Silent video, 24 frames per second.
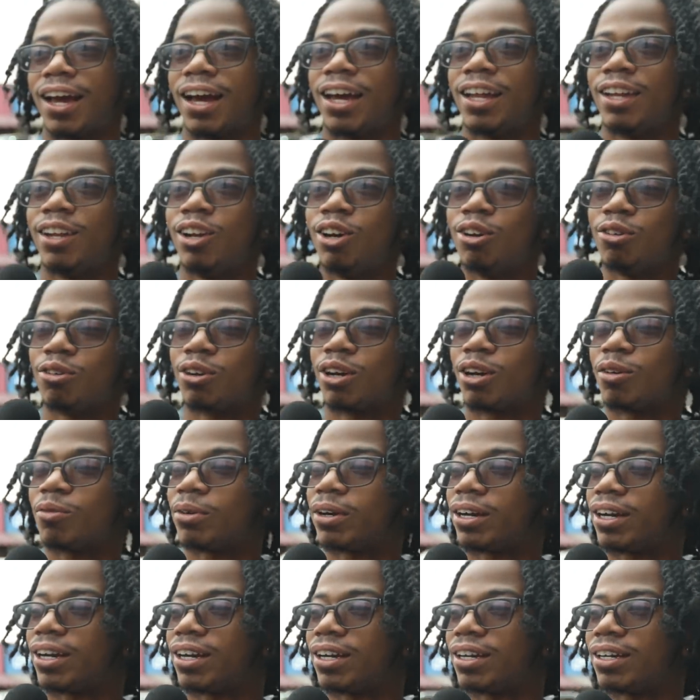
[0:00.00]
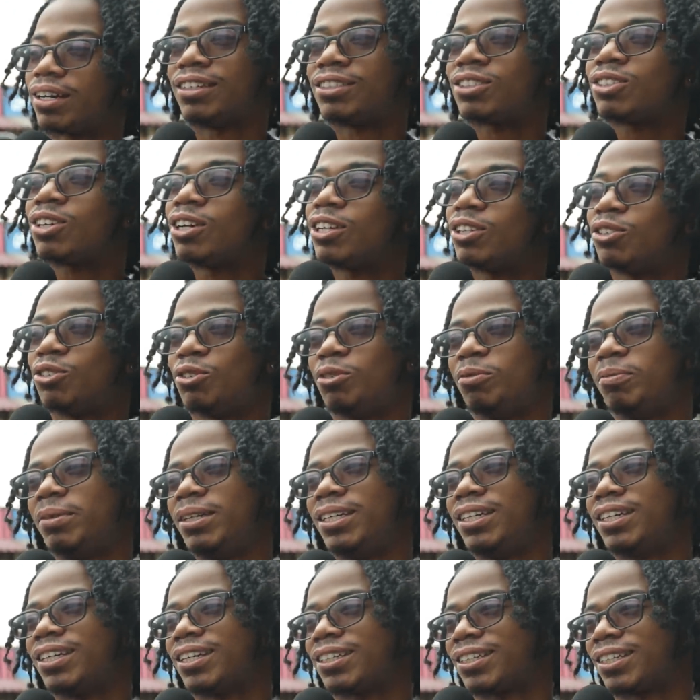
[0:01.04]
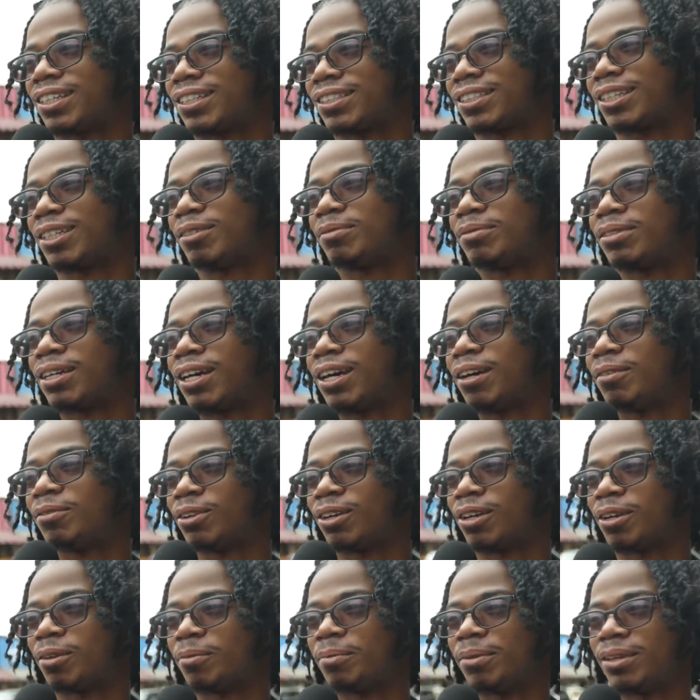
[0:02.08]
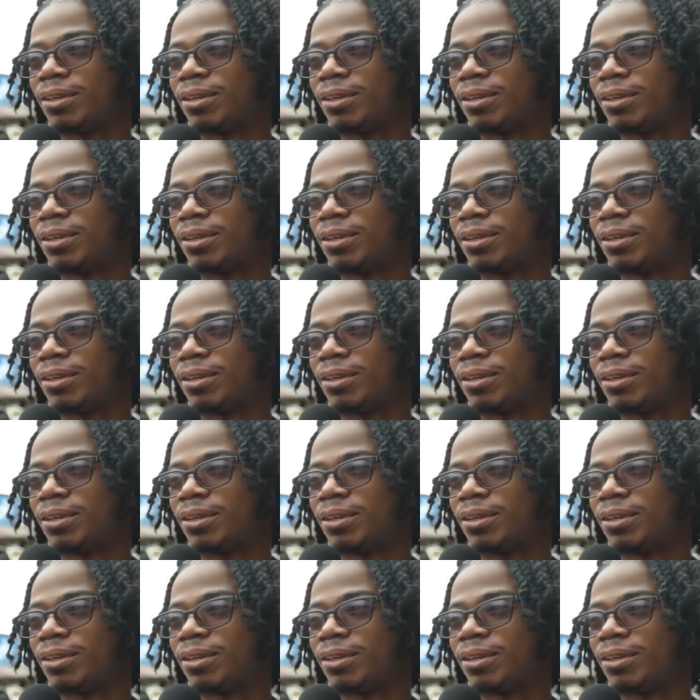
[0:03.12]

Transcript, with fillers: I know what I'm wearing, so I do me at the same time, you know what I